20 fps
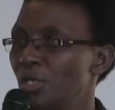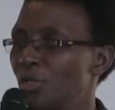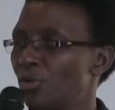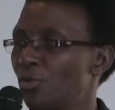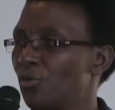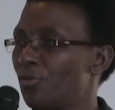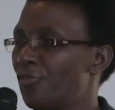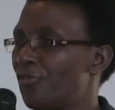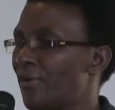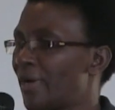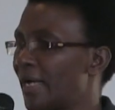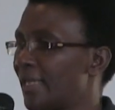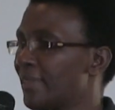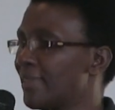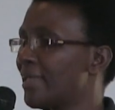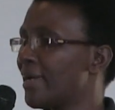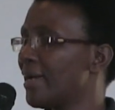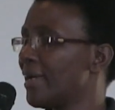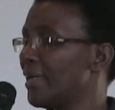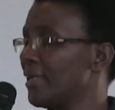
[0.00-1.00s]
the
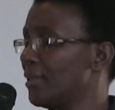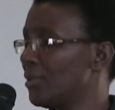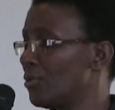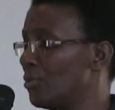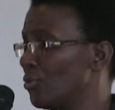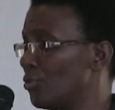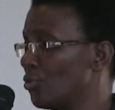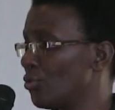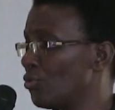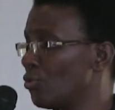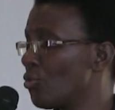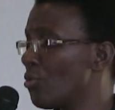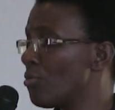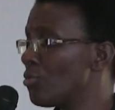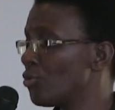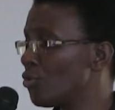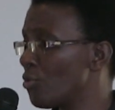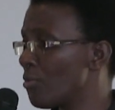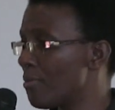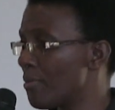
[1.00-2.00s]
father and
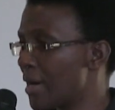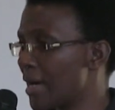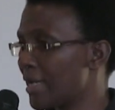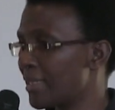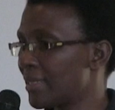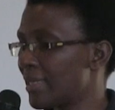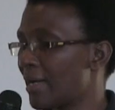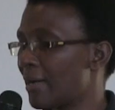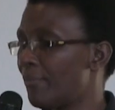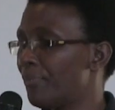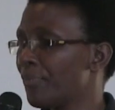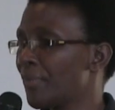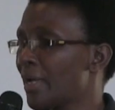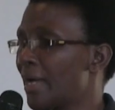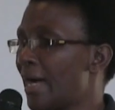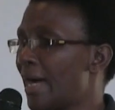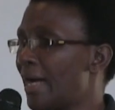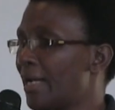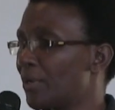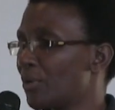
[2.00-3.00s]
the mother
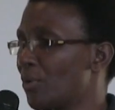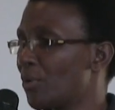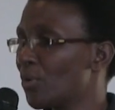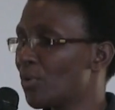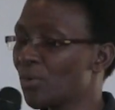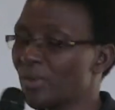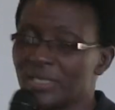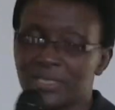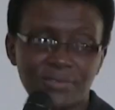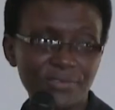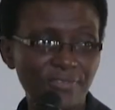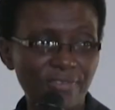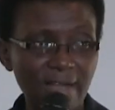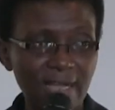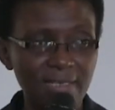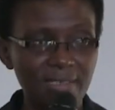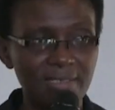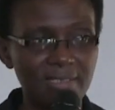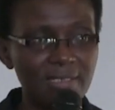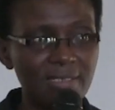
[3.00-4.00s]
are always
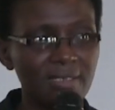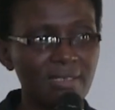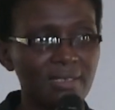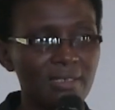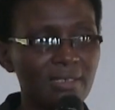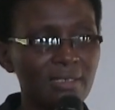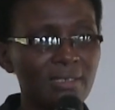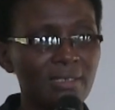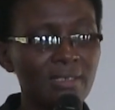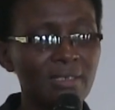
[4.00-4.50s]
fighting.